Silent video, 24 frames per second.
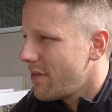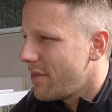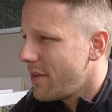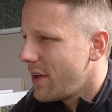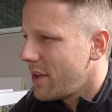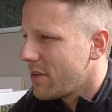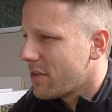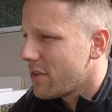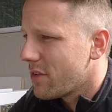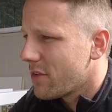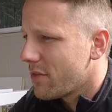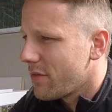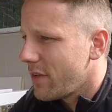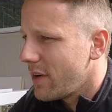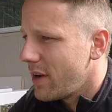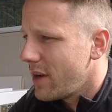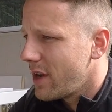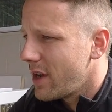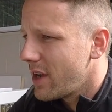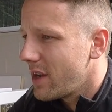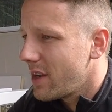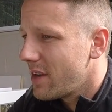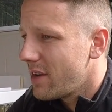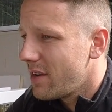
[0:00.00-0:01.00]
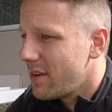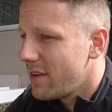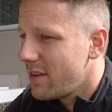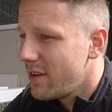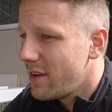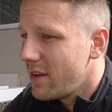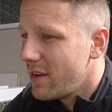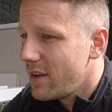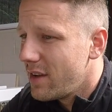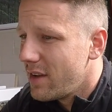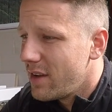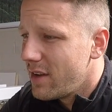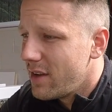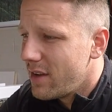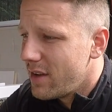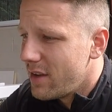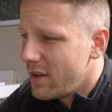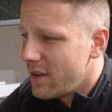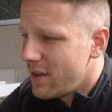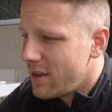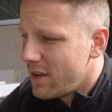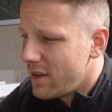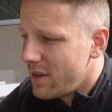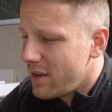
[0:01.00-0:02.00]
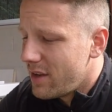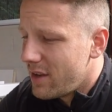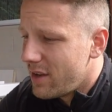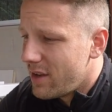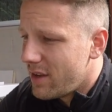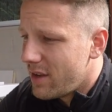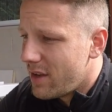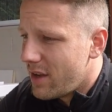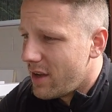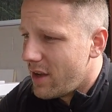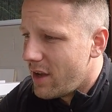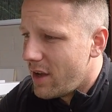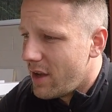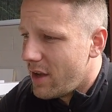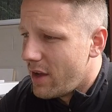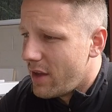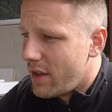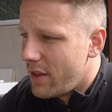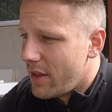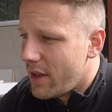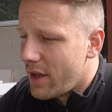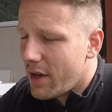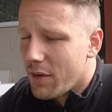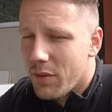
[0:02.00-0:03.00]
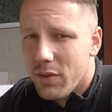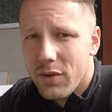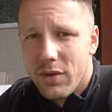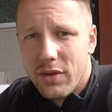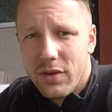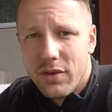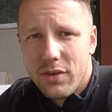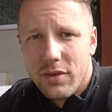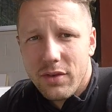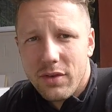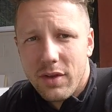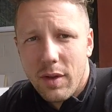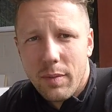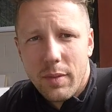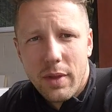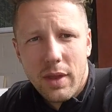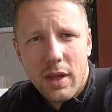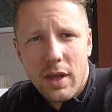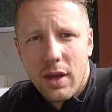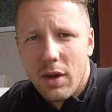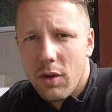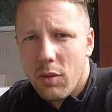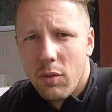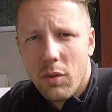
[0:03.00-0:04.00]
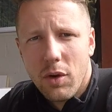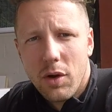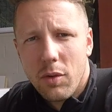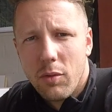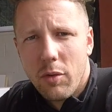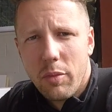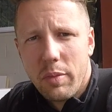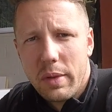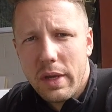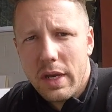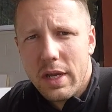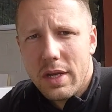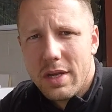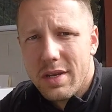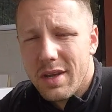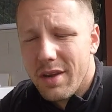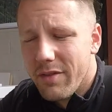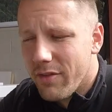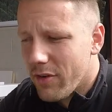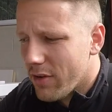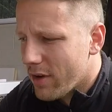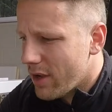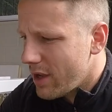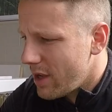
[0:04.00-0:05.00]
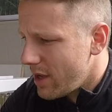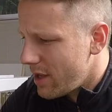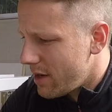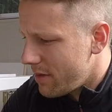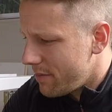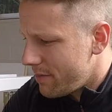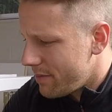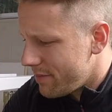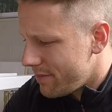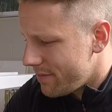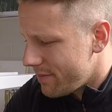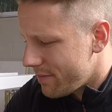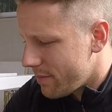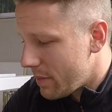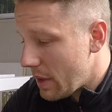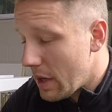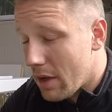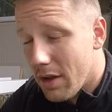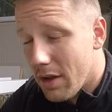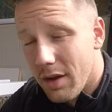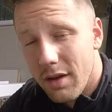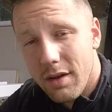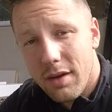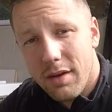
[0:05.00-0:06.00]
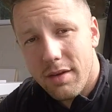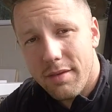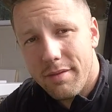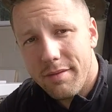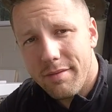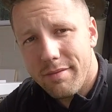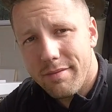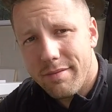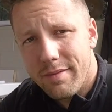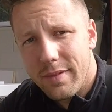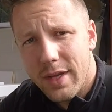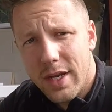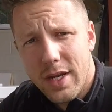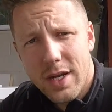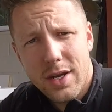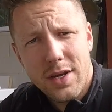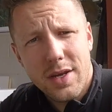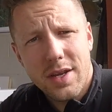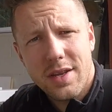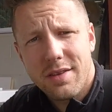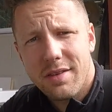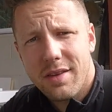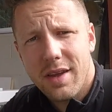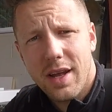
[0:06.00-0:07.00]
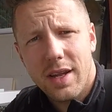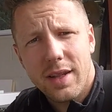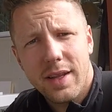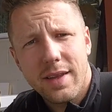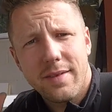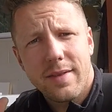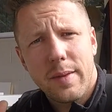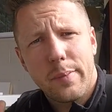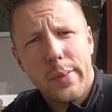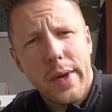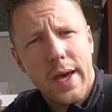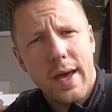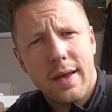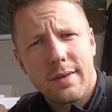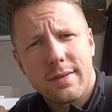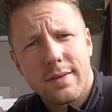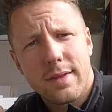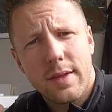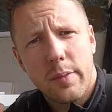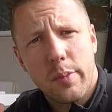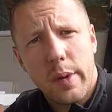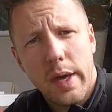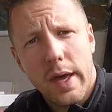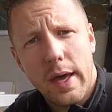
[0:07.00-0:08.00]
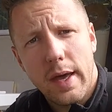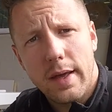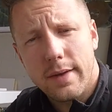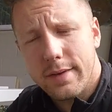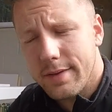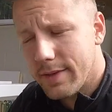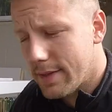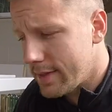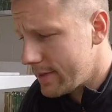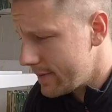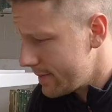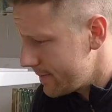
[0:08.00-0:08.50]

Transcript: fence is fine. And that was something I don't want to repeat ever again. But you know, you just gotta leave the past in the past.